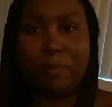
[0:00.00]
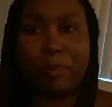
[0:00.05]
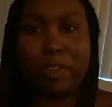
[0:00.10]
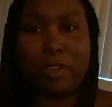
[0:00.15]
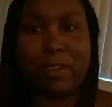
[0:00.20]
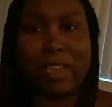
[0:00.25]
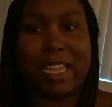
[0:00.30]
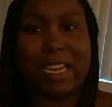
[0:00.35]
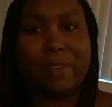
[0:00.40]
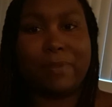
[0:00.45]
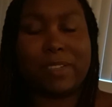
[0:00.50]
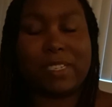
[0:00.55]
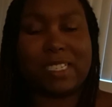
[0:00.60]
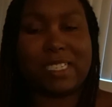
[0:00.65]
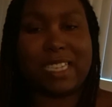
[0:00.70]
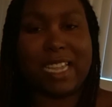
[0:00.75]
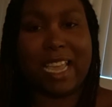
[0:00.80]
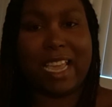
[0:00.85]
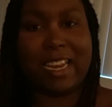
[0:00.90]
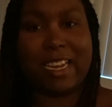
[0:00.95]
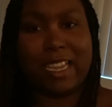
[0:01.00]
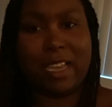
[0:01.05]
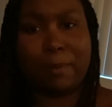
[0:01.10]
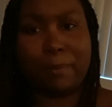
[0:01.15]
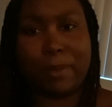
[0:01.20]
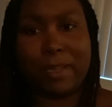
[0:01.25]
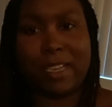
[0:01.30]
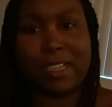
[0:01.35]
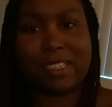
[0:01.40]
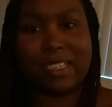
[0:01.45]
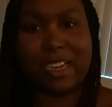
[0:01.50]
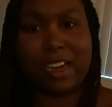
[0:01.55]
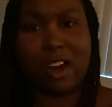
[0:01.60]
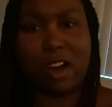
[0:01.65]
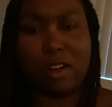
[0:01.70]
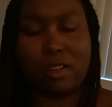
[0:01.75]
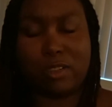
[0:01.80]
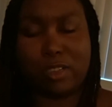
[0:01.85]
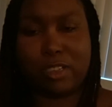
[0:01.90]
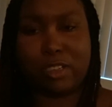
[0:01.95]
You can't even stand up because it
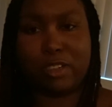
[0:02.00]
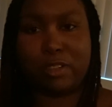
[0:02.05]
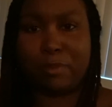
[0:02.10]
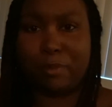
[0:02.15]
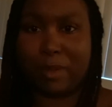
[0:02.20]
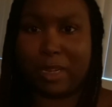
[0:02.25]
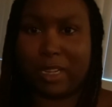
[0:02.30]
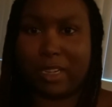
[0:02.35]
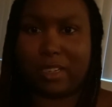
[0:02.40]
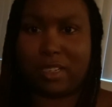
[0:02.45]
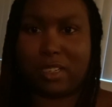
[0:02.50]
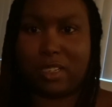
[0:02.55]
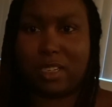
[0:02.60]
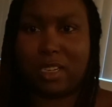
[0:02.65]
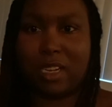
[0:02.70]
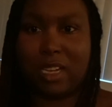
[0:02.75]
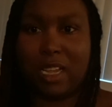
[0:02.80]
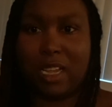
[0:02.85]
hurts too much.